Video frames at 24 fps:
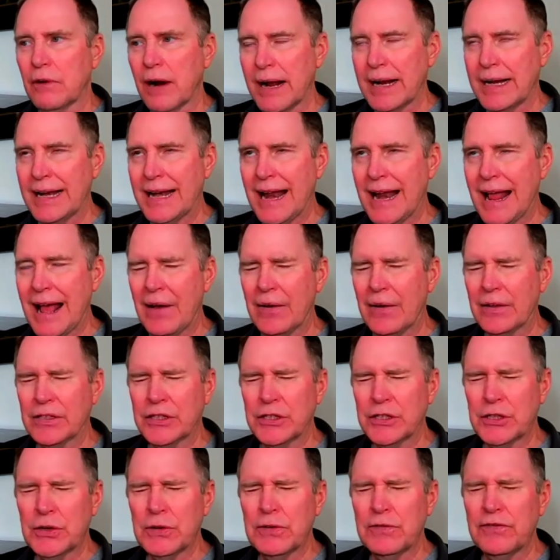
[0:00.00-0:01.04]
Right
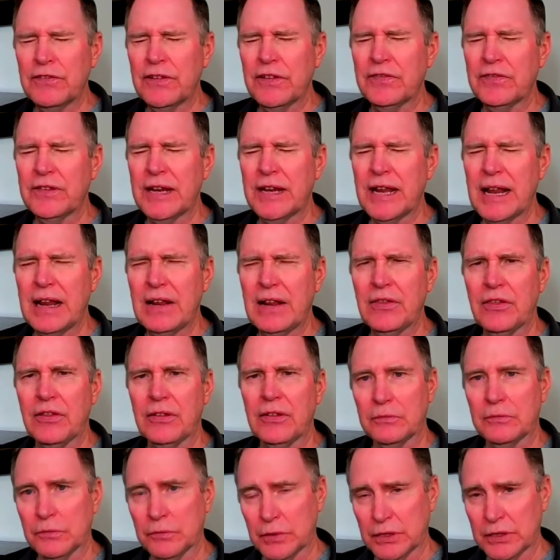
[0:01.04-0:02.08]
now it's June
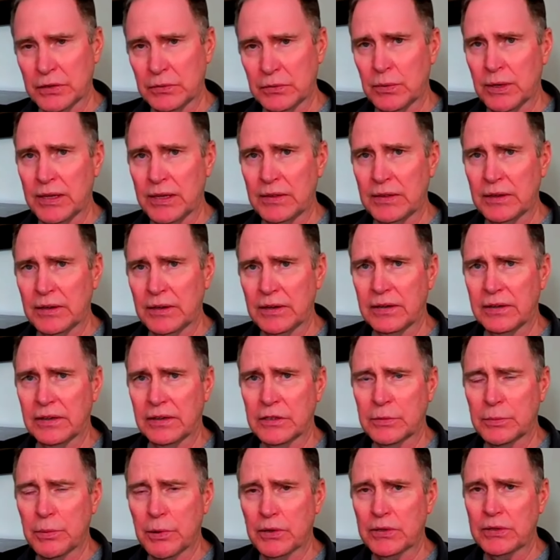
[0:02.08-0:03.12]
15th was when
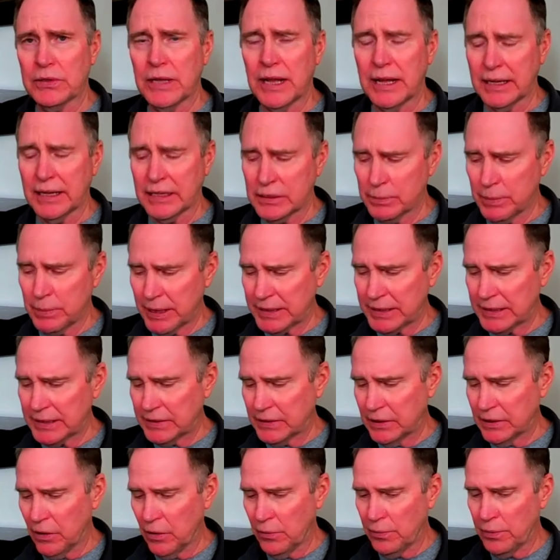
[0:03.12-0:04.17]
they're
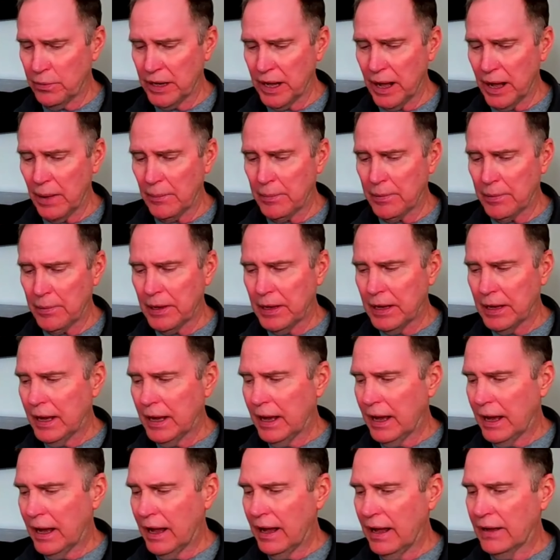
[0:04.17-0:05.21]
expecting to open up
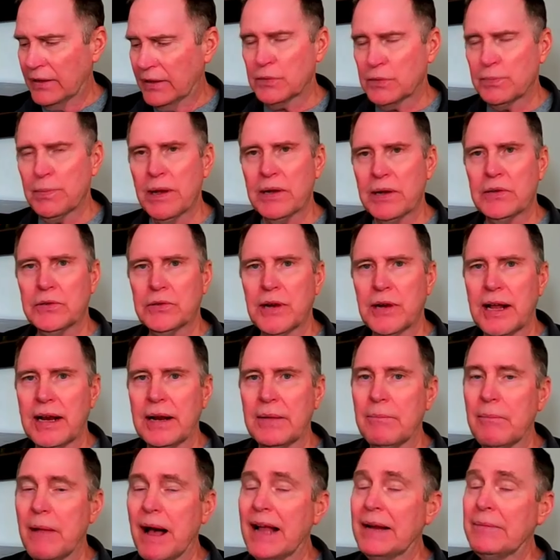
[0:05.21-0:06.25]
speckled
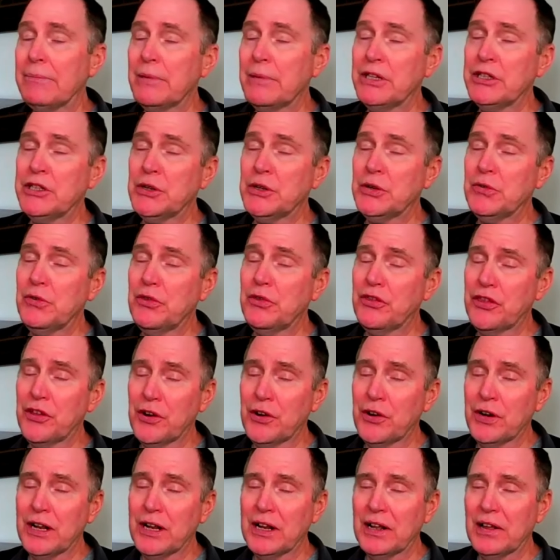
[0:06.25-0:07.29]
trout. It might be June
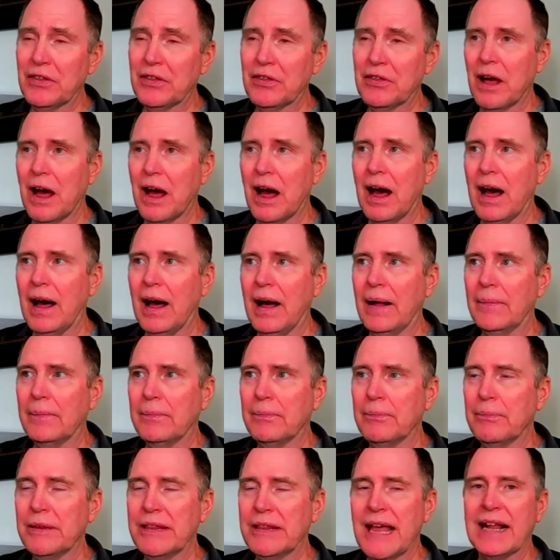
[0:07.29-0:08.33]
30th,
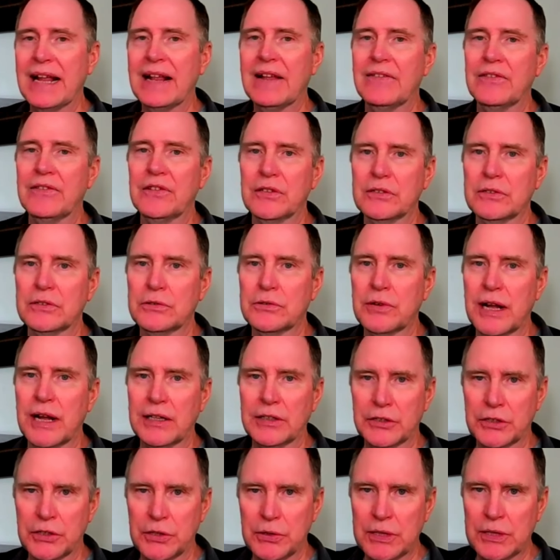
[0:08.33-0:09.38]
but that gives the
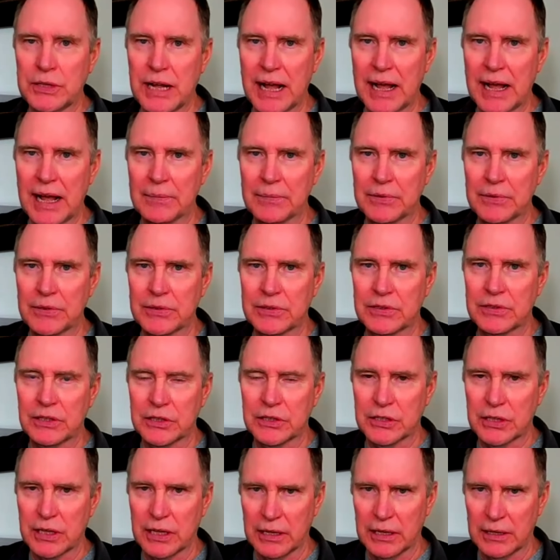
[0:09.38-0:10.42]
trout 2
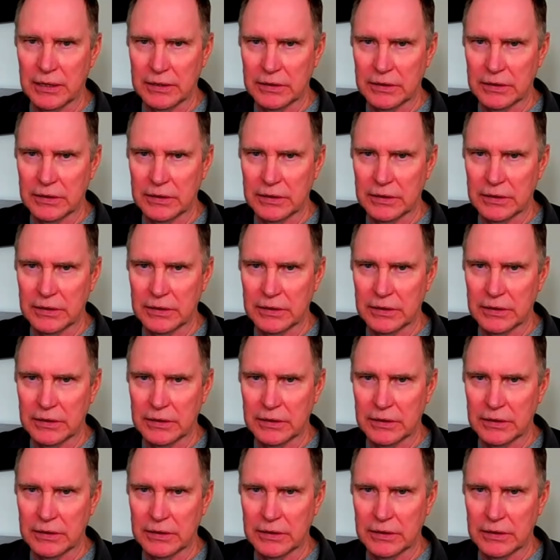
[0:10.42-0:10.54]
times to